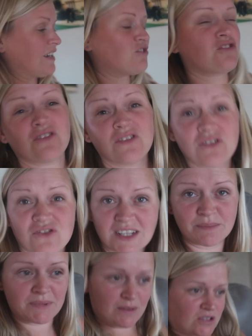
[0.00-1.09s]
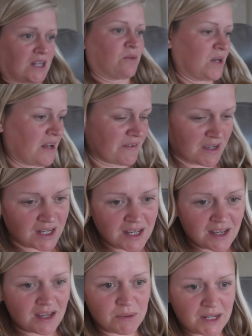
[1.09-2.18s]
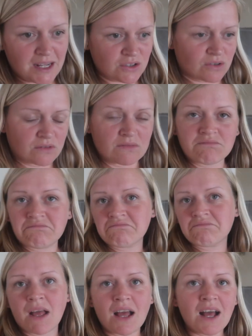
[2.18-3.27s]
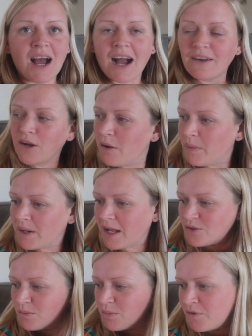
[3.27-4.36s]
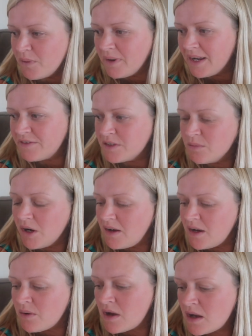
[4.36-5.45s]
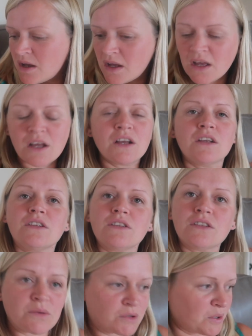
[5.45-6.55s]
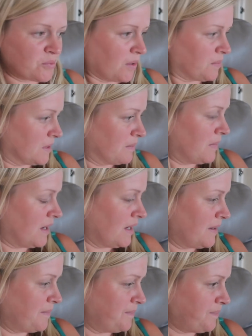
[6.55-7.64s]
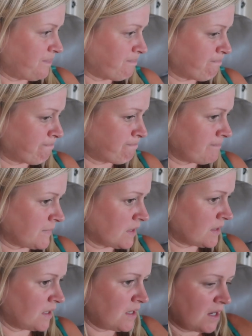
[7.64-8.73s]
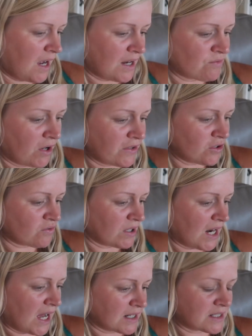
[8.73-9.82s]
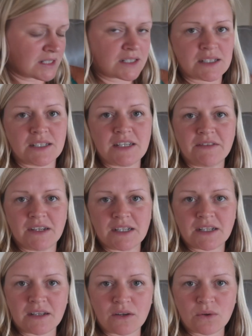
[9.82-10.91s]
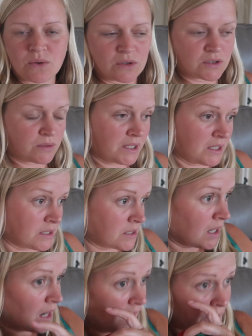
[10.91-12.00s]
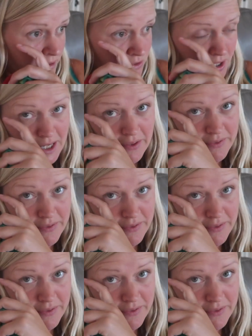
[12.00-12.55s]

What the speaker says: it just doesn't stress me. It's just like, whatever. It will get done. I know it will get done before we leave tomorrow. So no problem. I'd rather just relax this evening. It's like 7:45. I want to try and